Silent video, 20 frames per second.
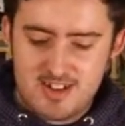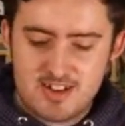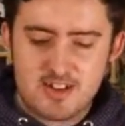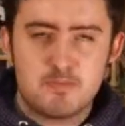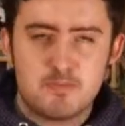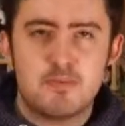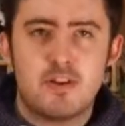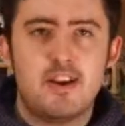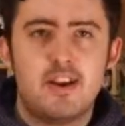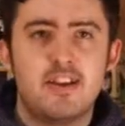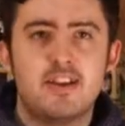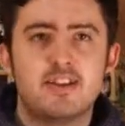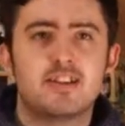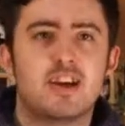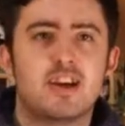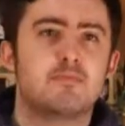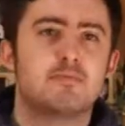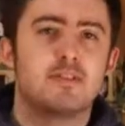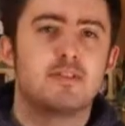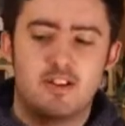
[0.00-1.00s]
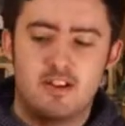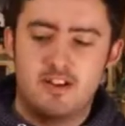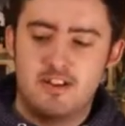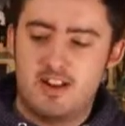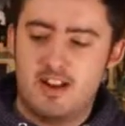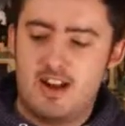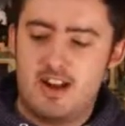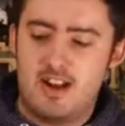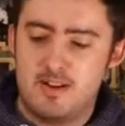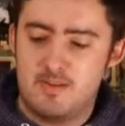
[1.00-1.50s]
plenty of time to learn the
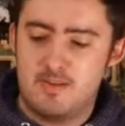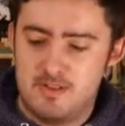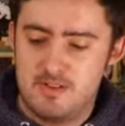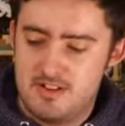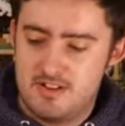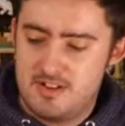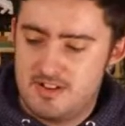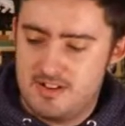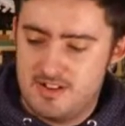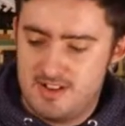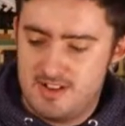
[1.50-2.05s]
language, and